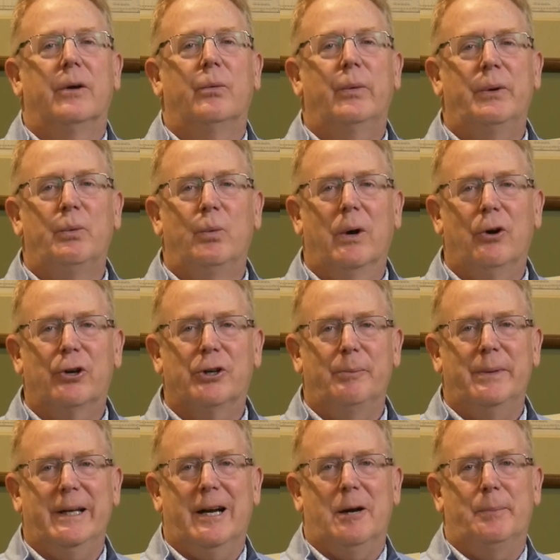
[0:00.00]
we welcome
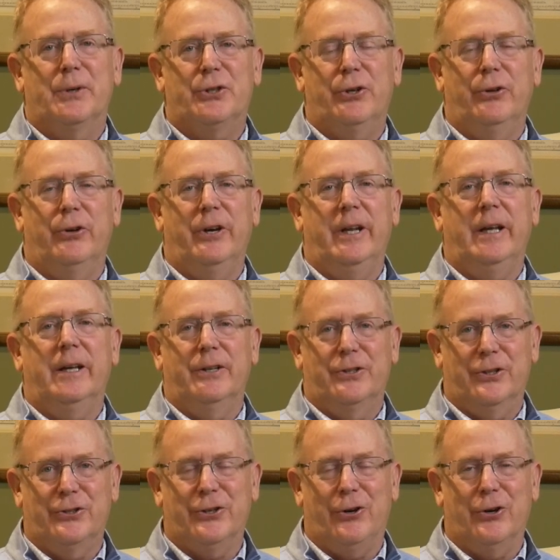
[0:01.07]
the opportunity
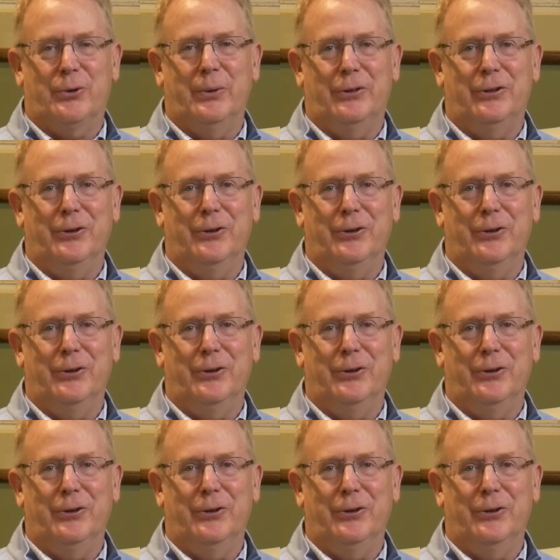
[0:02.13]
to talk with